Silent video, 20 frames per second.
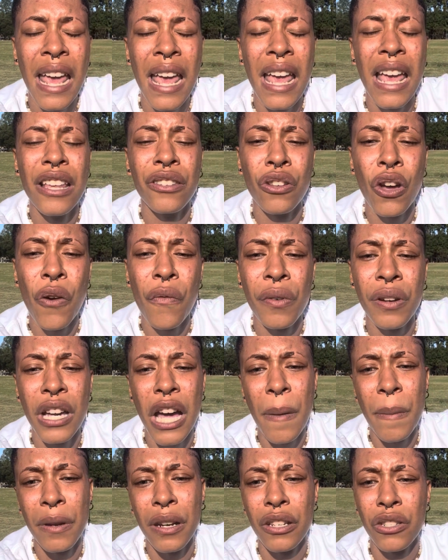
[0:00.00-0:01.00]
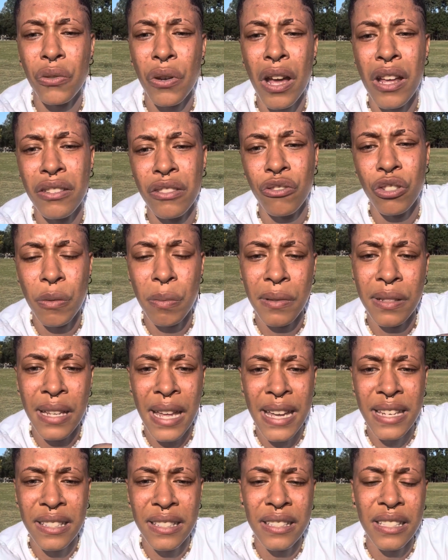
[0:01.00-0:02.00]
is overcoming the trials and
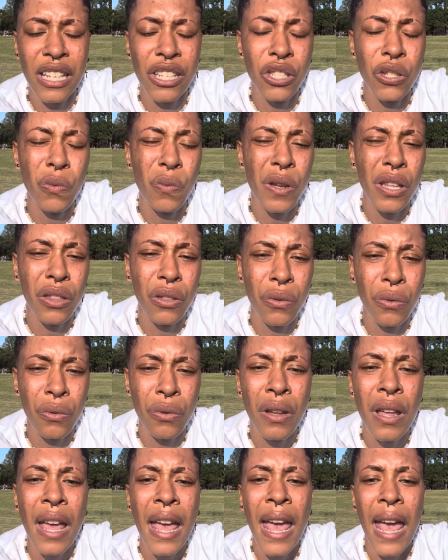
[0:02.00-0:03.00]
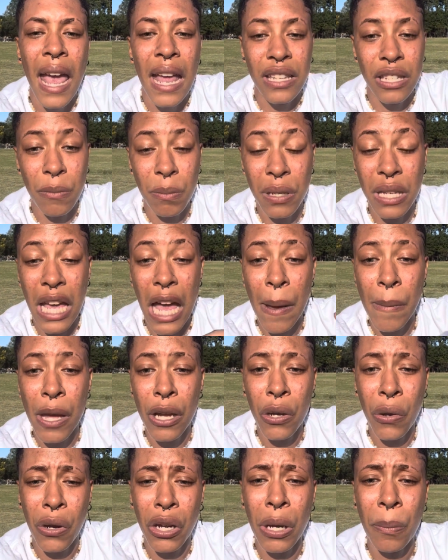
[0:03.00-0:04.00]
tribulations that you went through to become a
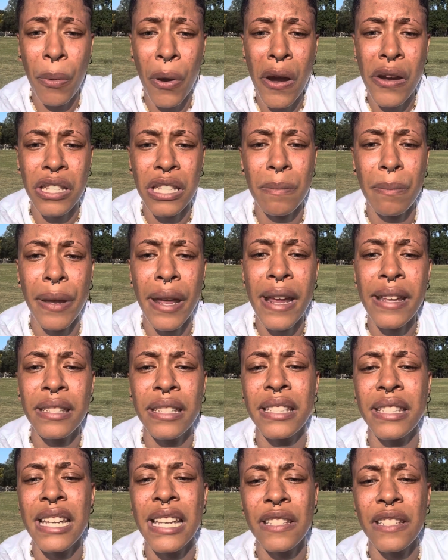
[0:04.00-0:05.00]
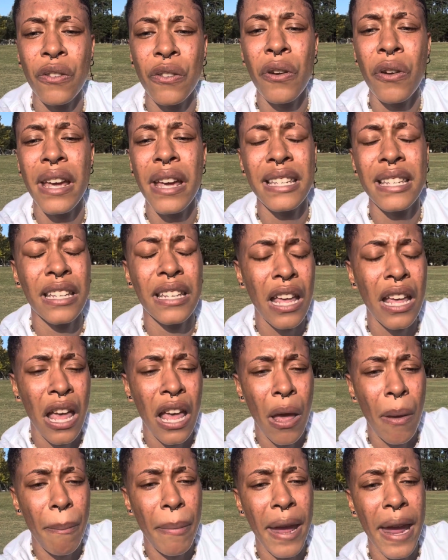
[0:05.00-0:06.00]
greater person. Being successful is
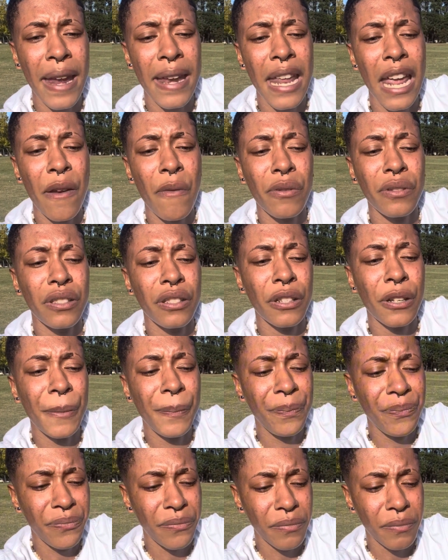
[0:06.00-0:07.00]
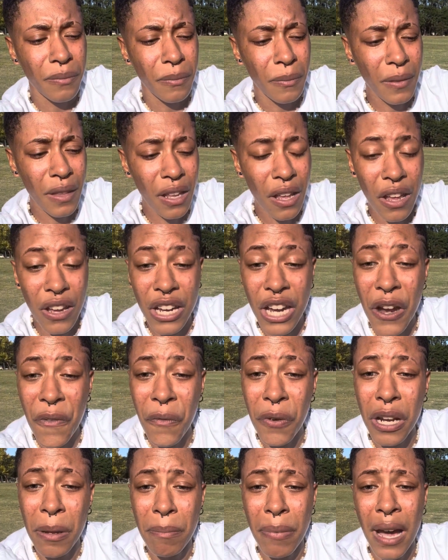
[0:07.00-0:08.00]
being able to come
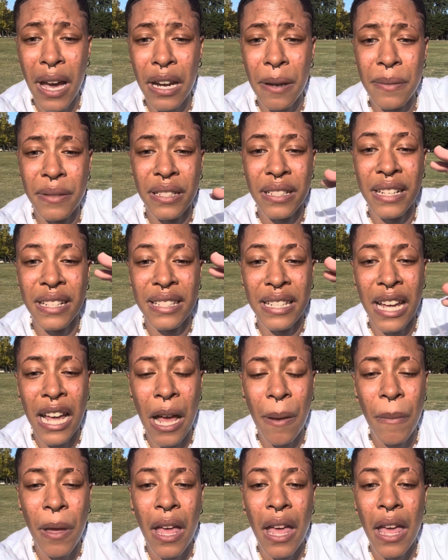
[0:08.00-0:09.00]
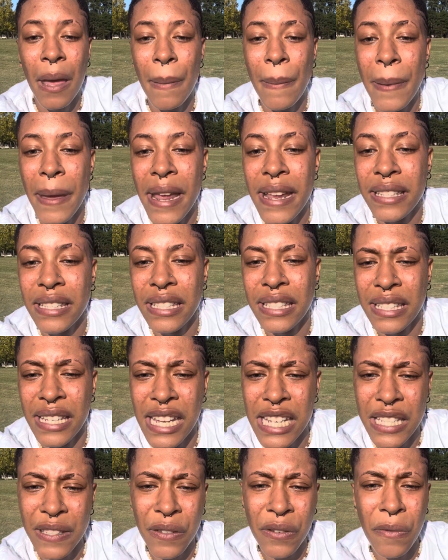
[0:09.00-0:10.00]
from the bottom to the top. Being
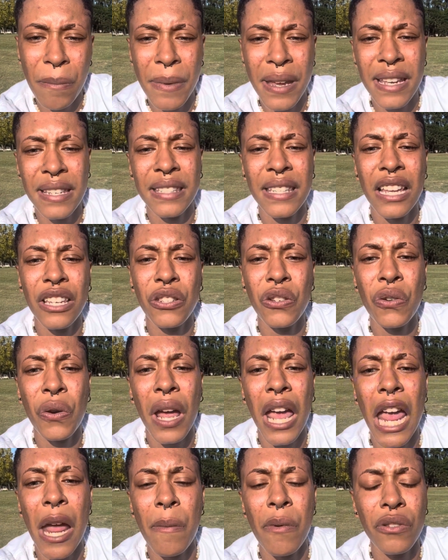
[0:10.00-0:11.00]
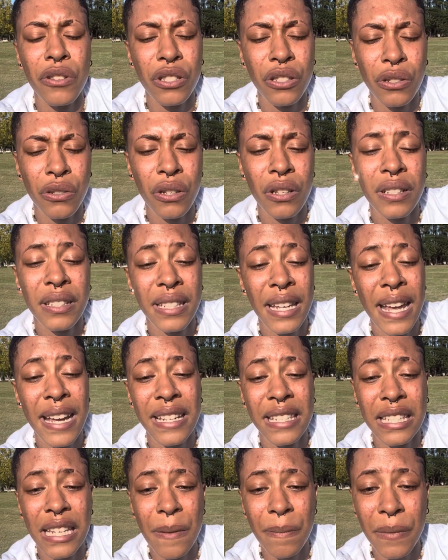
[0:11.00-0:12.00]
successful means that you're able to
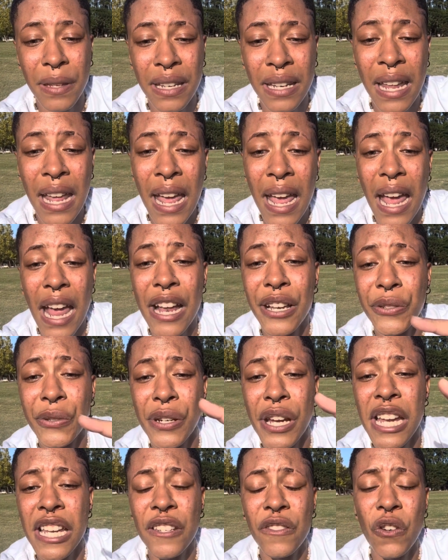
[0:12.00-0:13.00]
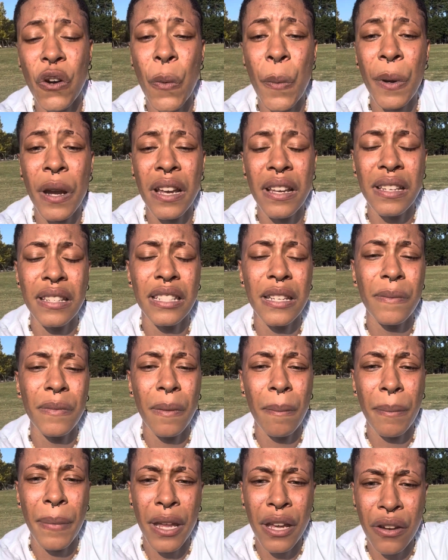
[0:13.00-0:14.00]
take something and transform it into
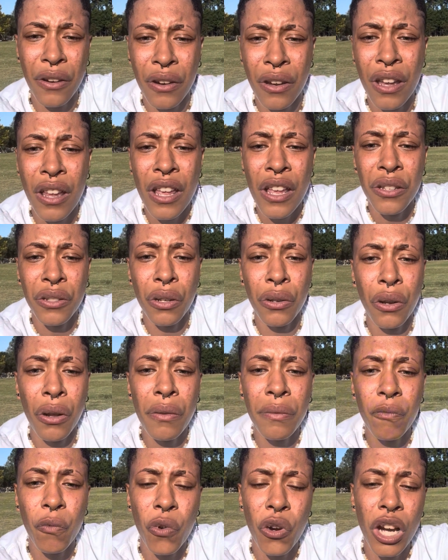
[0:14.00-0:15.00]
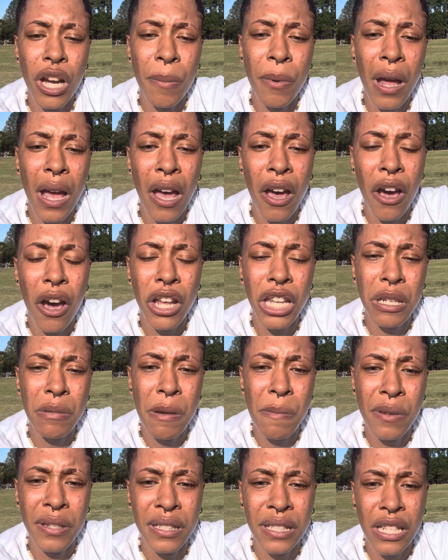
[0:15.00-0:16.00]
something bigger. So don't worry about how other
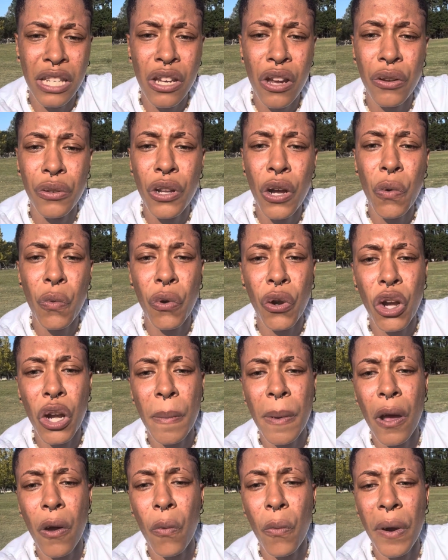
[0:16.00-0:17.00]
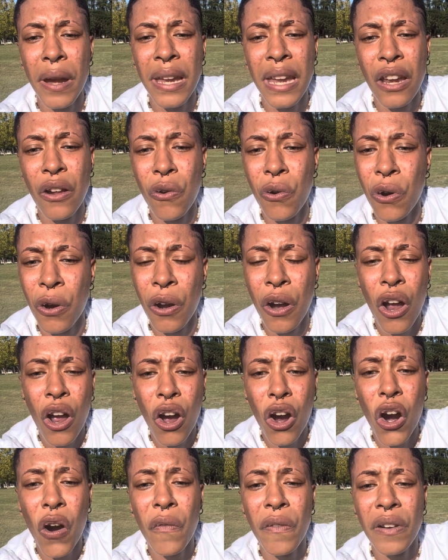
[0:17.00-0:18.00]
people see you, and don't worry about winning or
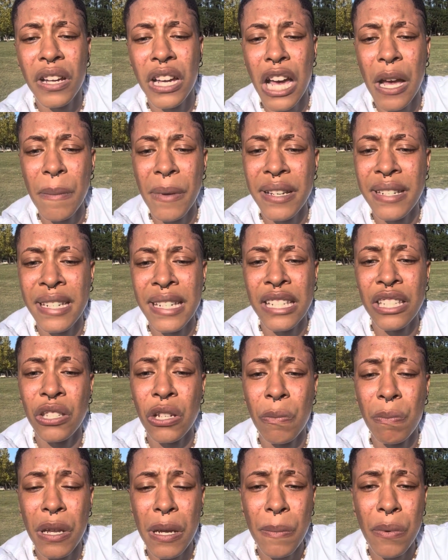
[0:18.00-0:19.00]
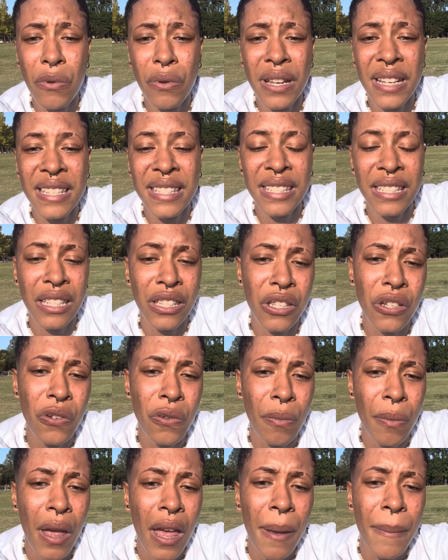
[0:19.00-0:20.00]
overcoming just so people can see
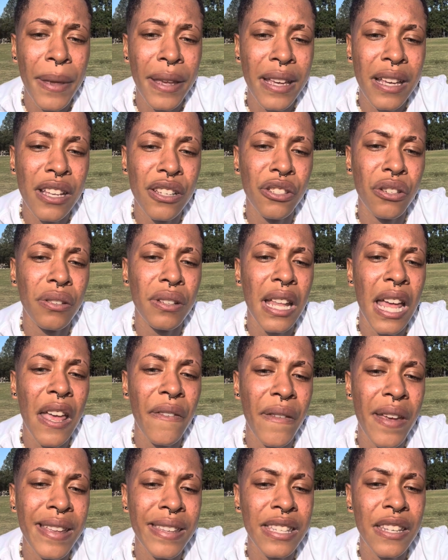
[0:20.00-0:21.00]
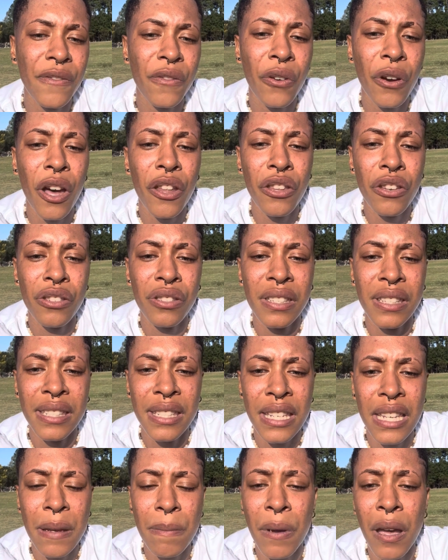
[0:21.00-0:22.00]
you, because your life isn't for others to
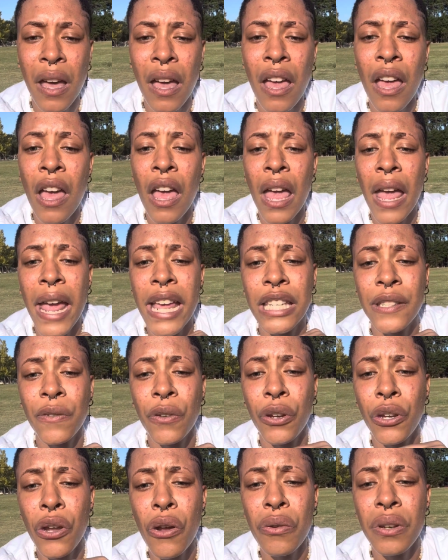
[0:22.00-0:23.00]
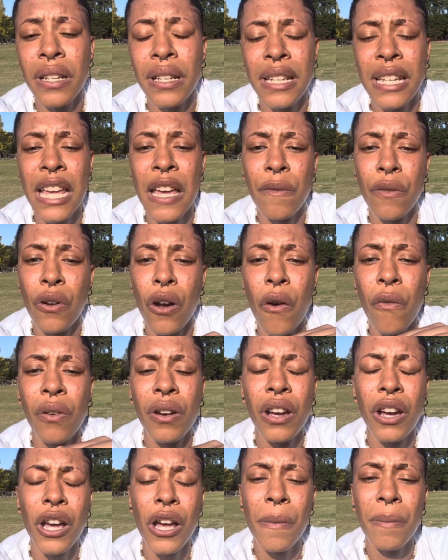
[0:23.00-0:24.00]
see, but it's for you to live and
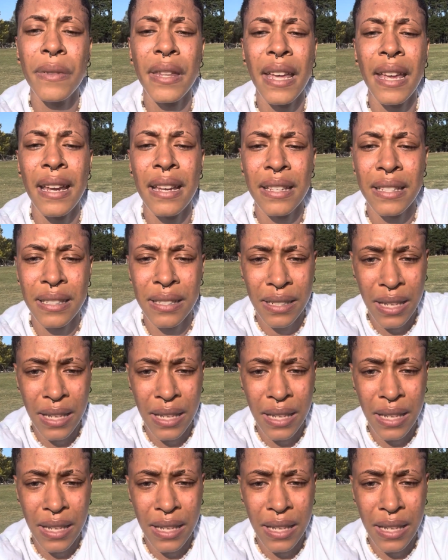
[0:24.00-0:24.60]
overcome things